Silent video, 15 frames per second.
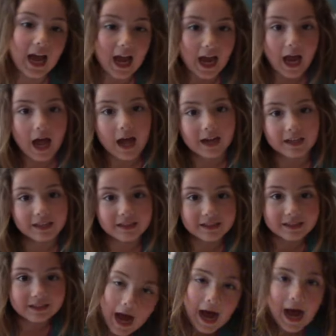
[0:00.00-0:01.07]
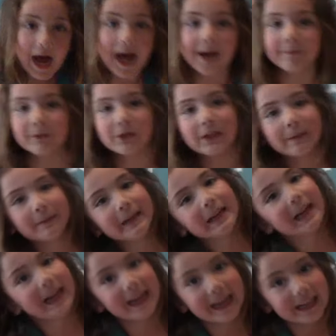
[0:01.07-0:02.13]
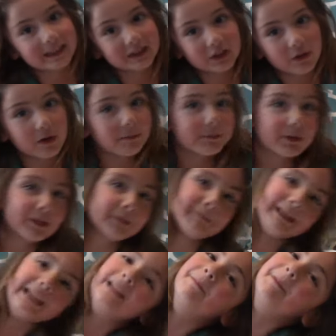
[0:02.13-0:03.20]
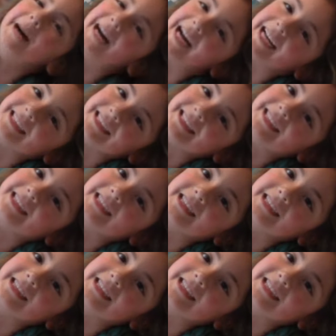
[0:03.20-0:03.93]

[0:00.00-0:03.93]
Um, I'm going to be an aunt, so I'm going to be the boss.